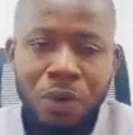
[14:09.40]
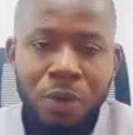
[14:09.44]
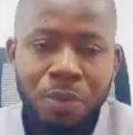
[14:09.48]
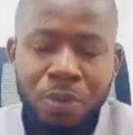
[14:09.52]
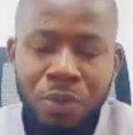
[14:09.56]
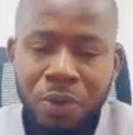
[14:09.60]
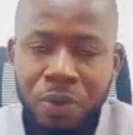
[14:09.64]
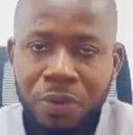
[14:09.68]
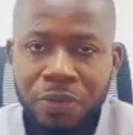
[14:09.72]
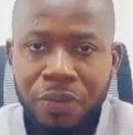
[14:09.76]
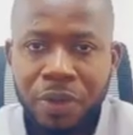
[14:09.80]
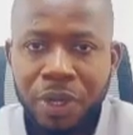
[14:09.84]
or
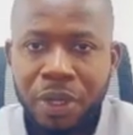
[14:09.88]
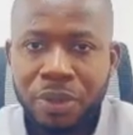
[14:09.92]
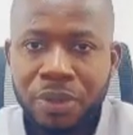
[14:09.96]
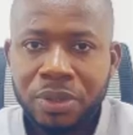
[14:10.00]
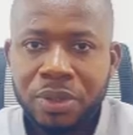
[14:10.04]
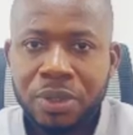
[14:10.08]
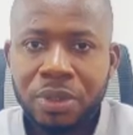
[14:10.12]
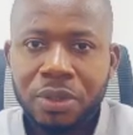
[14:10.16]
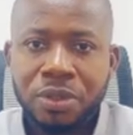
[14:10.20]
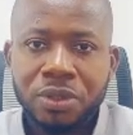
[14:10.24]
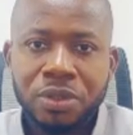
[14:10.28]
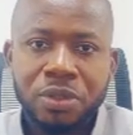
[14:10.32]

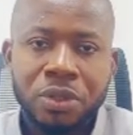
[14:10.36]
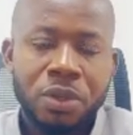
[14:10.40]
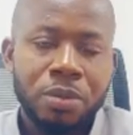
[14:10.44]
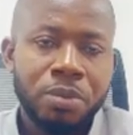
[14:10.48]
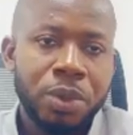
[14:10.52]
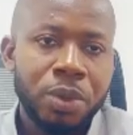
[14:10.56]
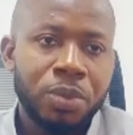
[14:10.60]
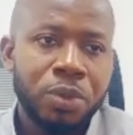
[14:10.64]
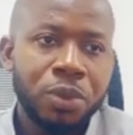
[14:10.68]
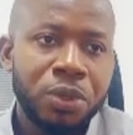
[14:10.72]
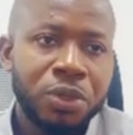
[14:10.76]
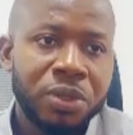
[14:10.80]
profiles, or some
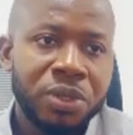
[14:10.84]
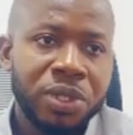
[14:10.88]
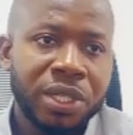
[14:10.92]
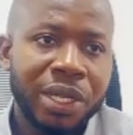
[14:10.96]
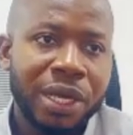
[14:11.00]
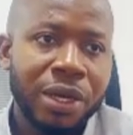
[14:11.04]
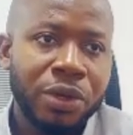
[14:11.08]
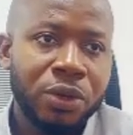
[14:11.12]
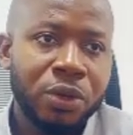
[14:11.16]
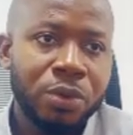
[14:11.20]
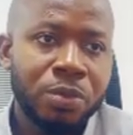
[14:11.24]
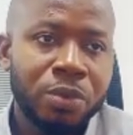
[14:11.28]
people use
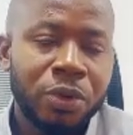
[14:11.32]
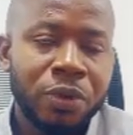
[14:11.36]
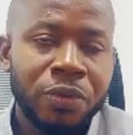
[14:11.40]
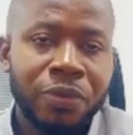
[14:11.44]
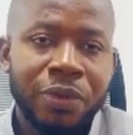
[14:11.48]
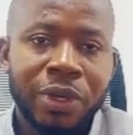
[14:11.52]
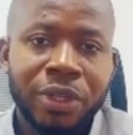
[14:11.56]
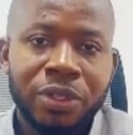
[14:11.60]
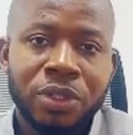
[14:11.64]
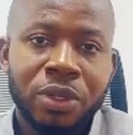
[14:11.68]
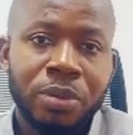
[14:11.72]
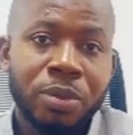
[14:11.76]
angle
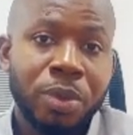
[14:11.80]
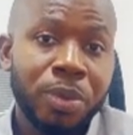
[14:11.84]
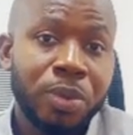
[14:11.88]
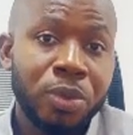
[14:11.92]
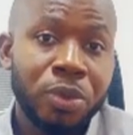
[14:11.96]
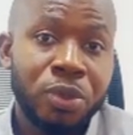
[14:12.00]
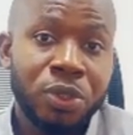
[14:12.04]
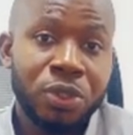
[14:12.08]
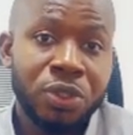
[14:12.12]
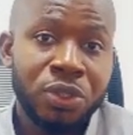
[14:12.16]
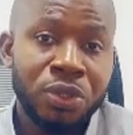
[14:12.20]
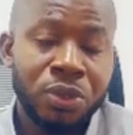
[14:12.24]
profiles, some
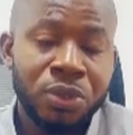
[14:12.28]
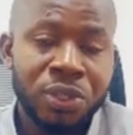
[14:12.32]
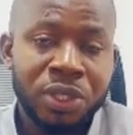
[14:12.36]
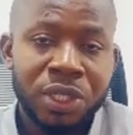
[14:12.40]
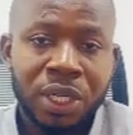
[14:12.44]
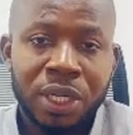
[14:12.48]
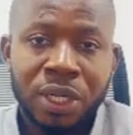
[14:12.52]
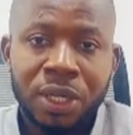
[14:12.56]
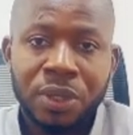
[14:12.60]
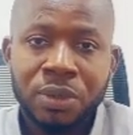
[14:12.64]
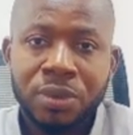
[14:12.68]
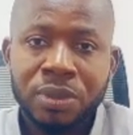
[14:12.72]
people use U
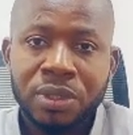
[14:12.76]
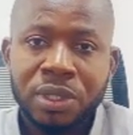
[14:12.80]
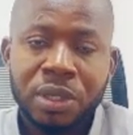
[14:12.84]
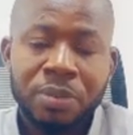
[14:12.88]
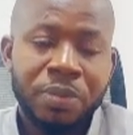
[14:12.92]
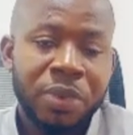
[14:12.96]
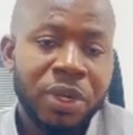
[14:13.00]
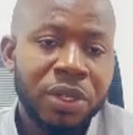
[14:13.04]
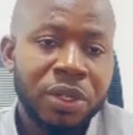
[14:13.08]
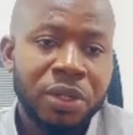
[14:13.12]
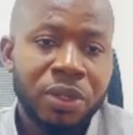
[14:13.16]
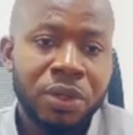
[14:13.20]
channels,
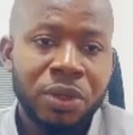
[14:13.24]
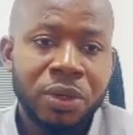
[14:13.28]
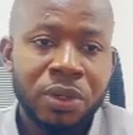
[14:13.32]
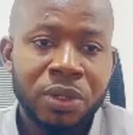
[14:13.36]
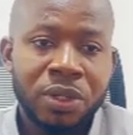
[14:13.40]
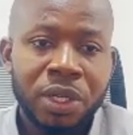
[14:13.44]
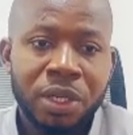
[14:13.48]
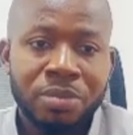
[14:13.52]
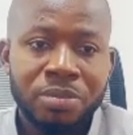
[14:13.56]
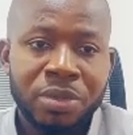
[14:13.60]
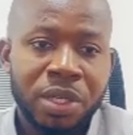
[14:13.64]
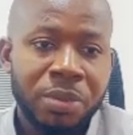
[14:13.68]
depending
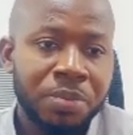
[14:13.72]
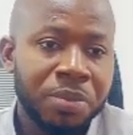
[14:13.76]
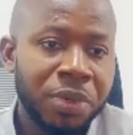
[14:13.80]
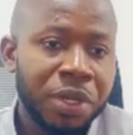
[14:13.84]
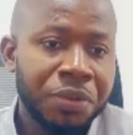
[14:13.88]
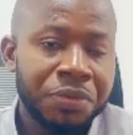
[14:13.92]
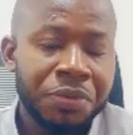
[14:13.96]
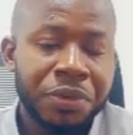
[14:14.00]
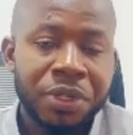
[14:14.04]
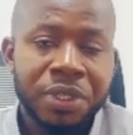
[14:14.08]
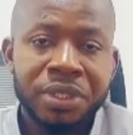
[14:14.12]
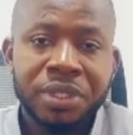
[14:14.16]
on the
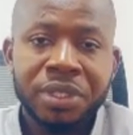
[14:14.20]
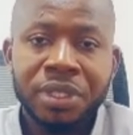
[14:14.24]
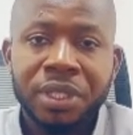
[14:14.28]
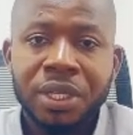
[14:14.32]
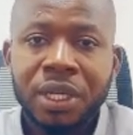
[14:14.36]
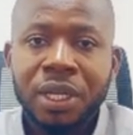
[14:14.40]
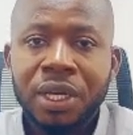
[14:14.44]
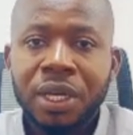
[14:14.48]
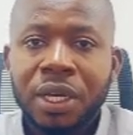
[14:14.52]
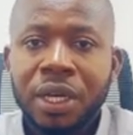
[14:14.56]
preference